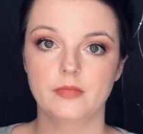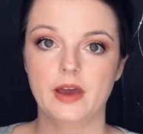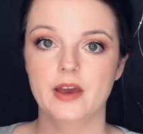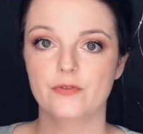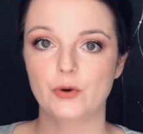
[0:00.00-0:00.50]

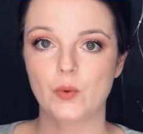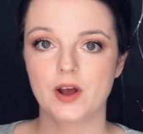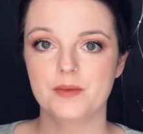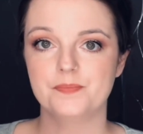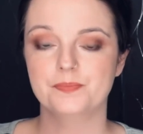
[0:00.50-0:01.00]
Hey
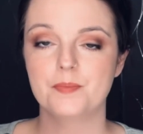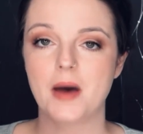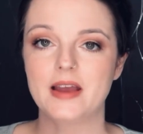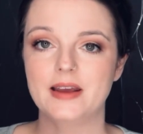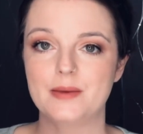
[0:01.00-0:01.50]
everyone,
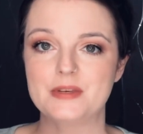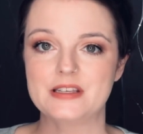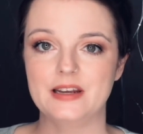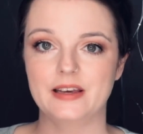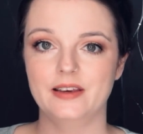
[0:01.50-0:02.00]
my name is
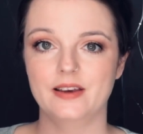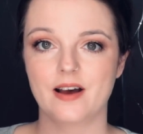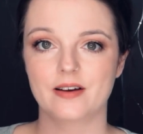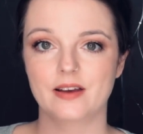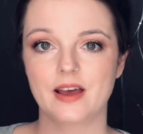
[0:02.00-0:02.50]
Nikki
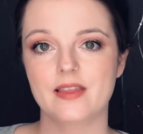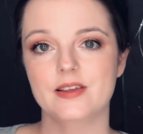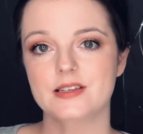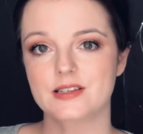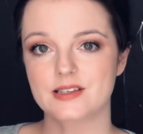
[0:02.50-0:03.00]
Young, and
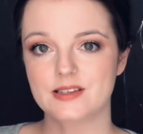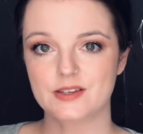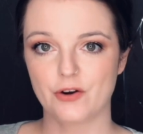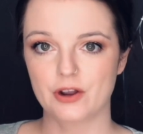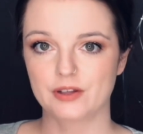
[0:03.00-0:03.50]
this is
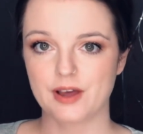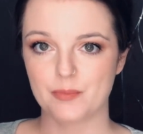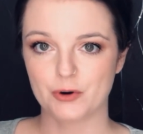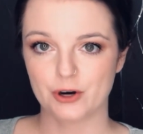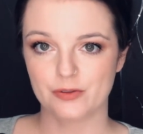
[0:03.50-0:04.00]
Serial
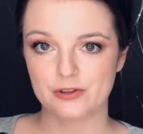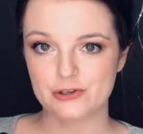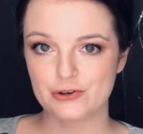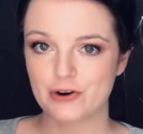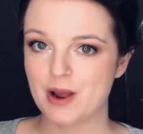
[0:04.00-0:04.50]
Napper, the
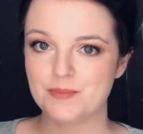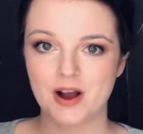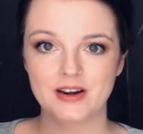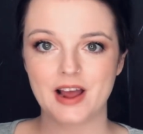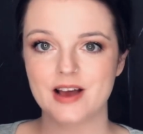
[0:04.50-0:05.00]
true crime
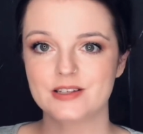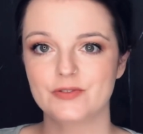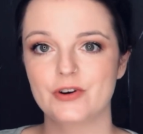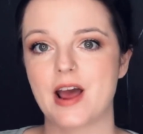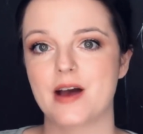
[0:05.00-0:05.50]
podcast
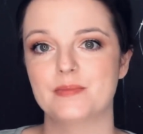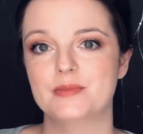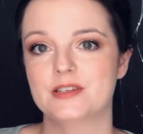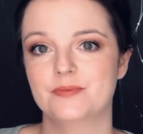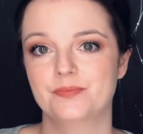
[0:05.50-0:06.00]
for
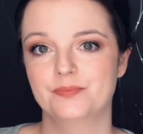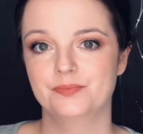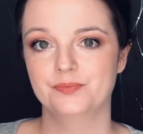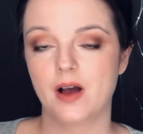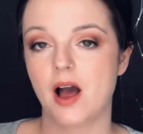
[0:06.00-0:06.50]
naps.
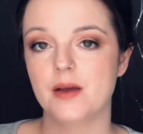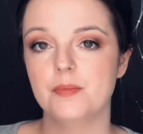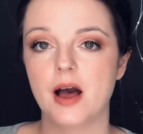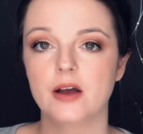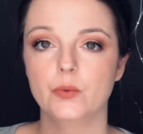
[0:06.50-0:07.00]
I'm
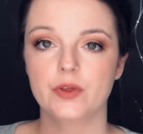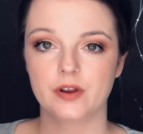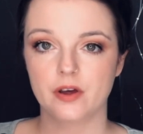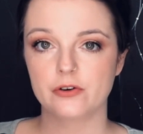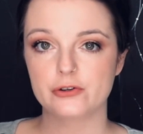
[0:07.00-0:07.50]
back with
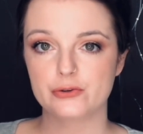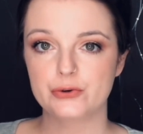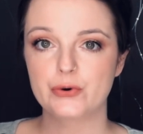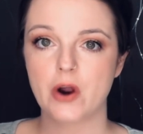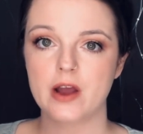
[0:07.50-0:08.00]
another
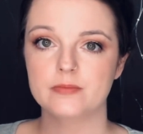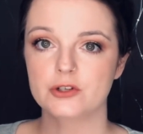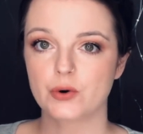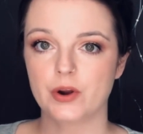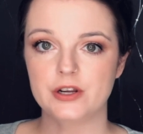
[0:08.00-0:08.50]
true crime
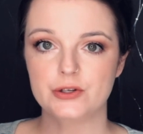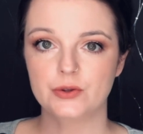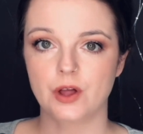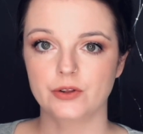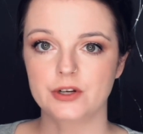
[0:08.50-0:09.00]
story to
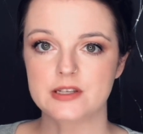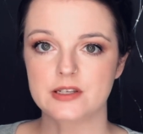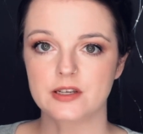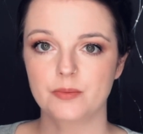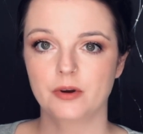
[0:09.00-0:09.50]
lull you to
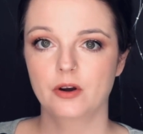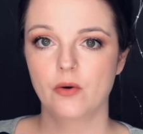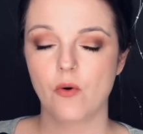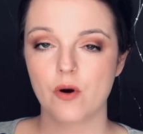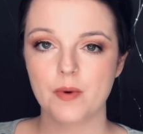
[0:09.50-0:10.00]
sleep
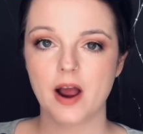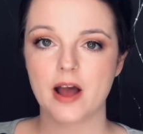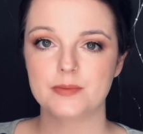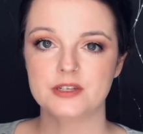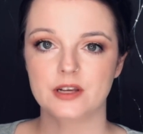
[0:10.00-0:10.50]
or
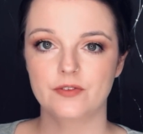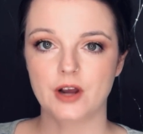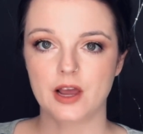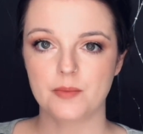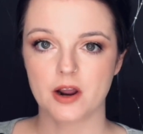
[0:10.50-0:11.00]
perhaps to give you
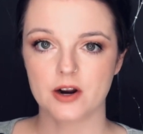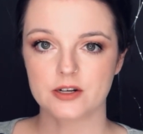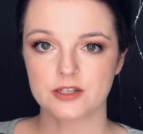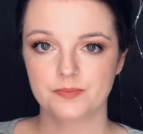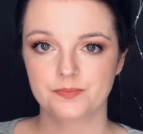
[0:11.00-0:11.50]

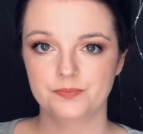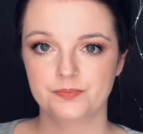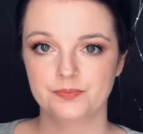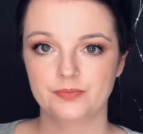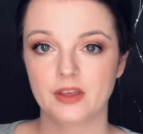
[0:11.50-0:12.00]
nightmares.
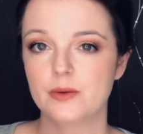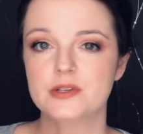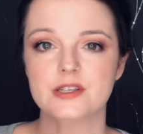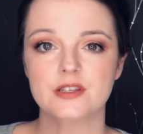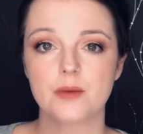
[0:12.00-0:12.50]
It was
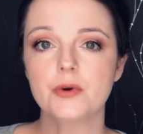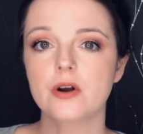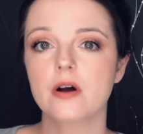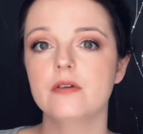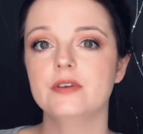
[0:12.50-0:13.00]
the summer
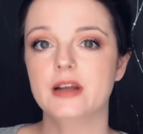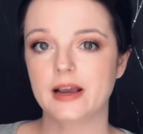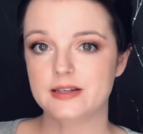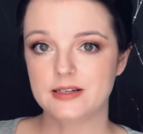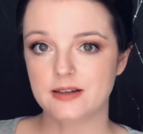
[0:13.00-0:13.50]
of
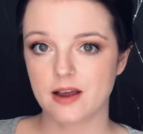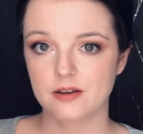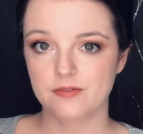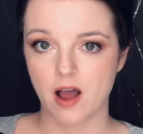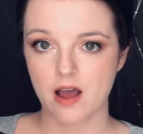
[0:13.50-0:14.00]

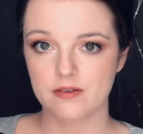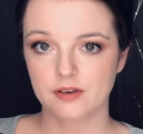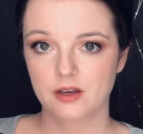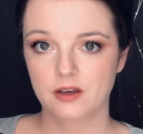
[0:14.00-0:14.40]
1995.